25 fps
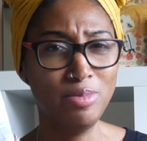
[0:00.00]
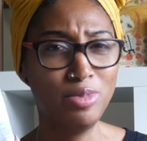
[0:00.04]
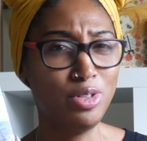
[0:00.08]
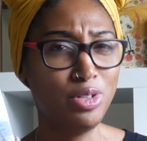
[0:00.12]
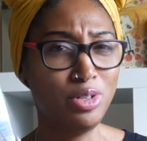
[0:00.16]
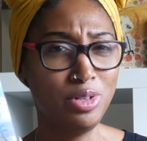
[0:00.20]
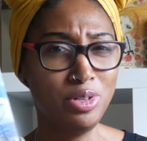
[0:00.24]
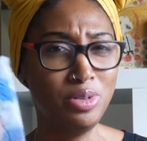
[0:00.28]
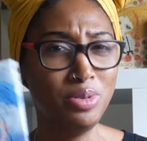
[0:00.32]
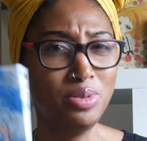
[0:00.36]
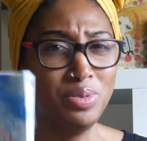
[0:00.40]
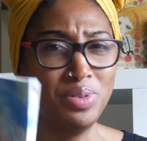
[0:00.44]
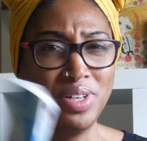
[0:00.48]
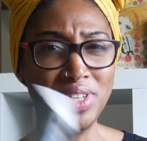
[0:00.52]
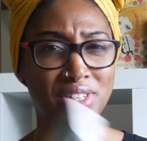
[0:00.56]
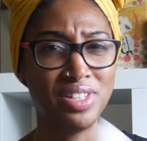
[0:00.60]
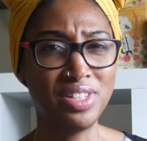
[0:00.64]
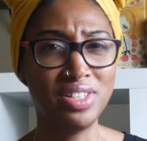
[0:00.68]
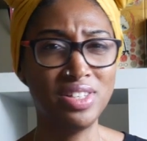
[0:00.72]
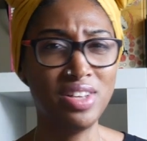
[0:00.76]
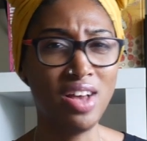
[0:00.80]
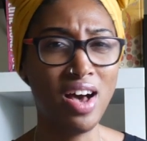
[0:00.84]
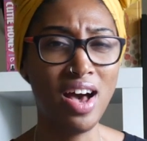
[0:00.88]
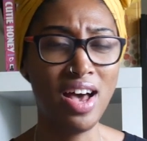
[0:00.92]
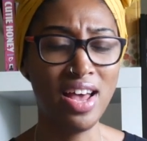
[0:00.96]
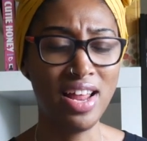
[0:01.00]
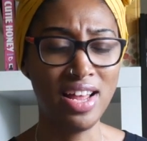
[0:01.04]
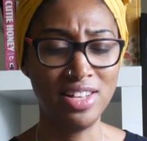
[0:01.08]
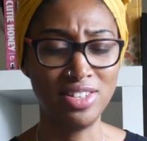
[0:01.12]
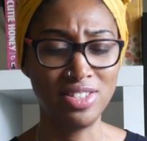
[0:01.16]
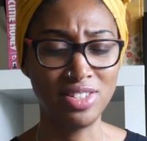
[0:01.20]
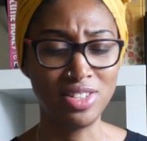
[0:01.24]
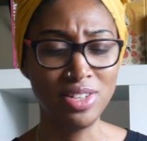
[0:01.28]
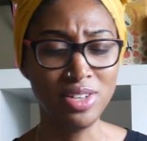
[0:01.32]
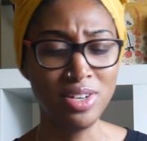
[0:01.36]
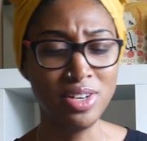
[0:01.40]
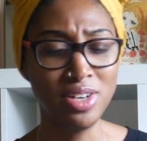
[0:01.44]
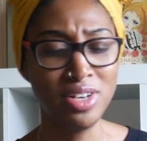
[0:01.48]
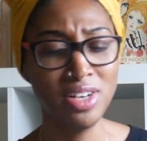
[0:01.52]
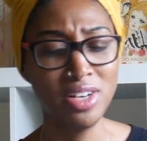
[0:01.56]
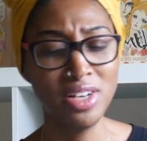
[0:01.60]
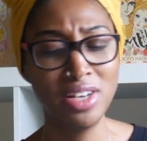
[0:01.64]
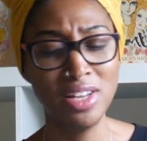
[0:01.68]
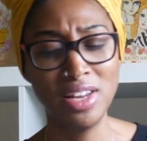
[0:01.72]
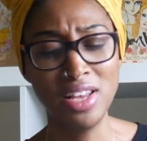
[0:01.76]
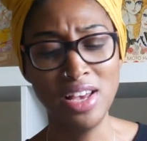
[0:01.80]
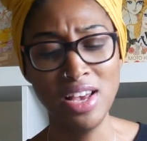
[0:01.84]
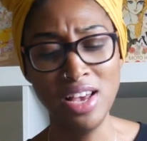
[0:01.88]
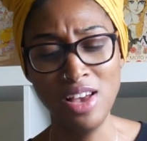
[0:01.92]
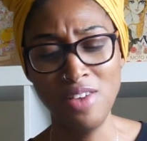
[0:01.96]
2 is not as
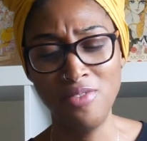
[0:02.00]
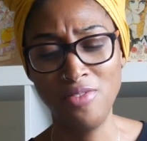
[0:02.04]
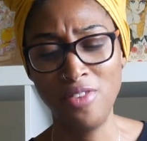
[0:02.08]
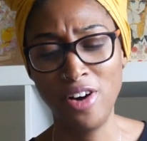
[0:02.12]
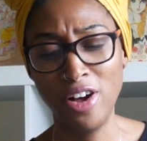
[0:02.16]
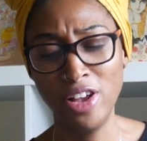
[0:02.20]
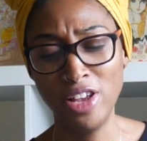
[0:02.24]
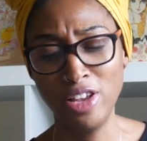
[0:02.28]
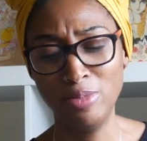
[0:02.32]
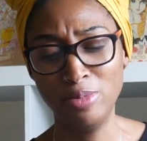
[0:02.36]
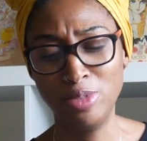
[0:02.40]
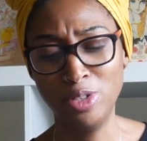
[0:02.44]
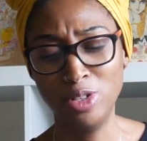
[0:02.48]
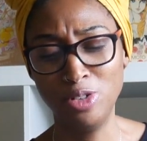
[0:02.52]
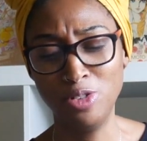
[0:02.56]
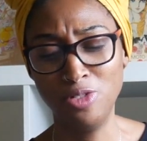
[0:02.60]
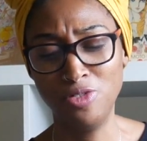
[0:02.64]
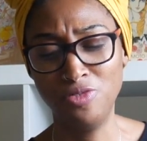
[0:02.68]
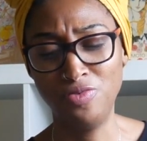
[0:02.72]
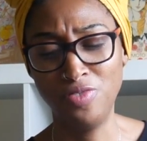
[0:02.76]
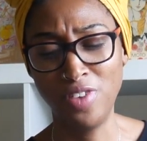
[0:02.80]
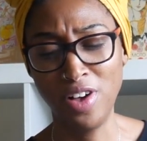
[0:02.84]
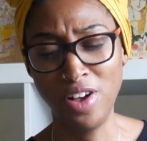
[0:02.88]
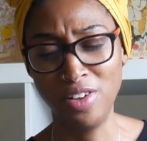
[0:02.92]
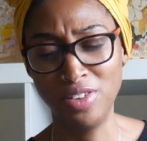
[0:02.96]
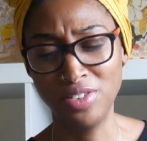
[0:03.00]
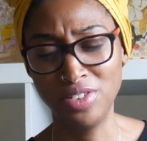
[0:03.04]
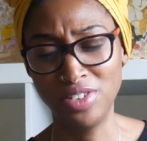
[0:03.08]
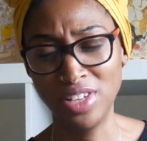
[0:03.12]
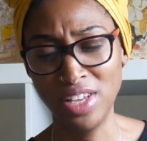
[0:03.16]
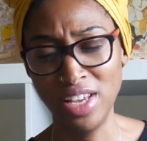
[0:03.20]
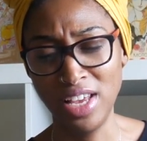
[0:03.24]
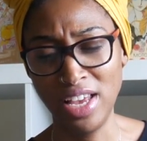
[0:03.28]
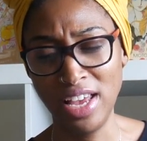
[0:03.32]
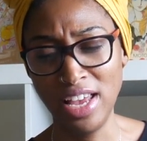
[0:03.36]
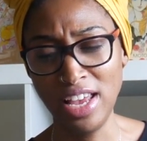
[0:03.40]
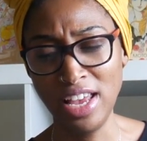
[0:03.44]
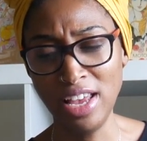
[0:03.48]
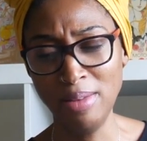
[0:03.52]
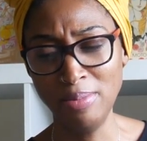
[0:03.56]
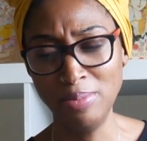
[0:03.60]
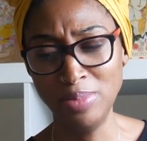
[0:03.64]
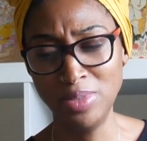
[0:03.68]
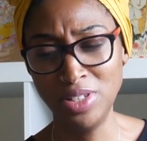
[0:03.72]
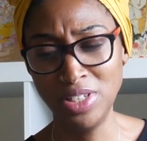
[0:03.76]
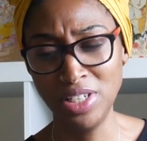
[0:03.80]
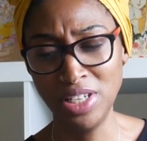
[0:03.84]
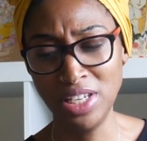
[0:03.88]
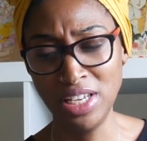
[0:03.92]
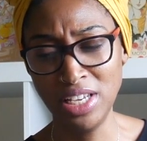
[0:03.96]
good. Volume 2 felt
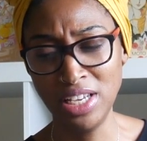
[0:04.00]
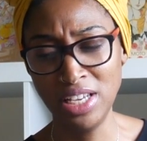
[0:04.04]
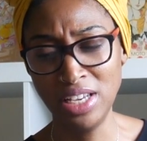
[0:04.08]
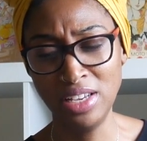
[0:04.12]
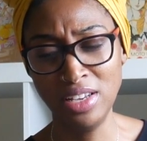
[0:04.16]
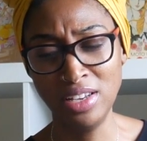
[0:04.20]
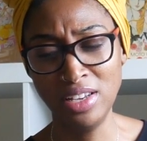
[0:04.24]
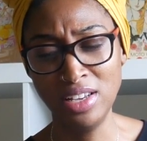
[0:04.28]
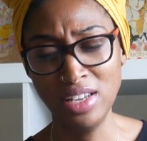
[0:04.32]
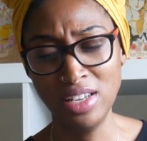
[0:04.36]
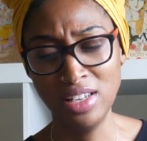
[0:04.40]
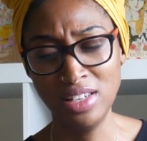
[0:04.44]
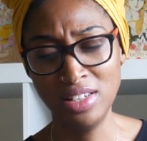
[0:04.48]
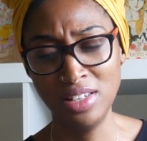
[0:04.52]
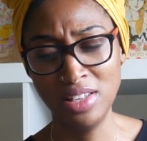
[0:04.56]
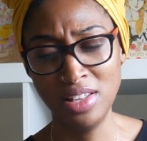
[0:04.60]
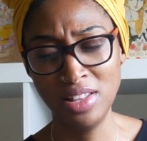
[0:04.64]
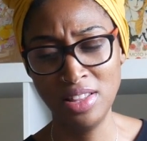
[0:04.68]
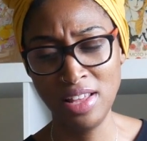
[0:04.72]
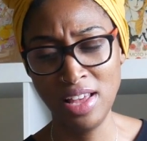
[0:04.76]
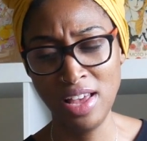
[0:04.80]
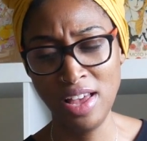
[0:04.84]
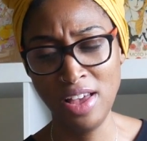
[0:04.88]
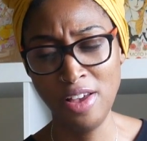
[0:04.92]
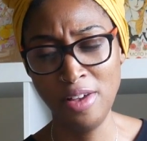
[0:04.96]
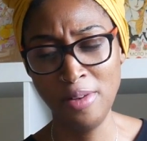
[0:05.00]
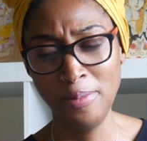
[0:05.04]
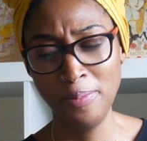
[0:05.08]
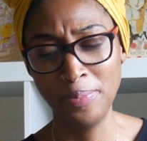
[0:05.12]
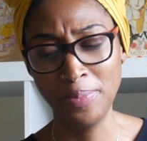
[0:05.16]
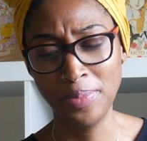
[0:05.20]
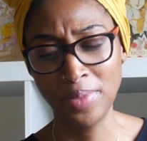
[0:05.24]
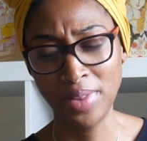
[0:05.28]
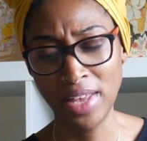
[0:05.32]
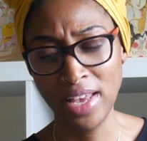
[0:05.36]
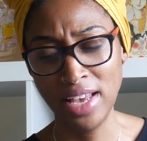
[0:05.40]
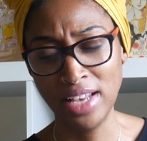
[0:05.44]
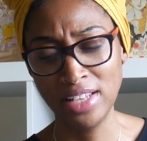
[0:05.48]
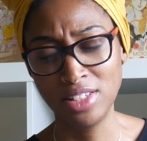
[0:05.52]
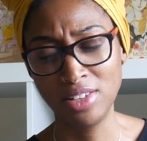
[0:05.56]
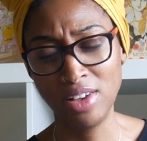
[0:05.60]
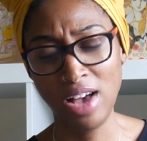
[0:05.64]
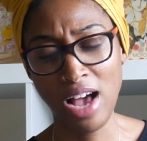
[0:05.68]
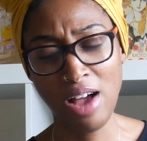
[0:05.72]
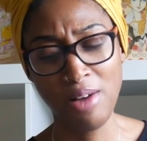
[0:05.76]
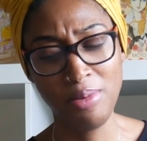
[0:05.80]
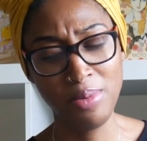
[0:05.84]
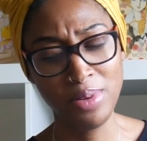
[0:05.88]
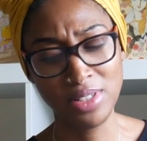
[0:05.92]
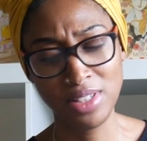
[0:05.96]
empty to them. So
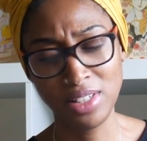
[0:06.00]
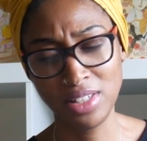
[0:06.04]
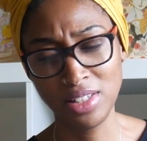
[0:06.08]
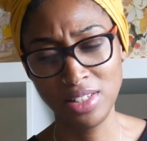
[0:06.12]
I was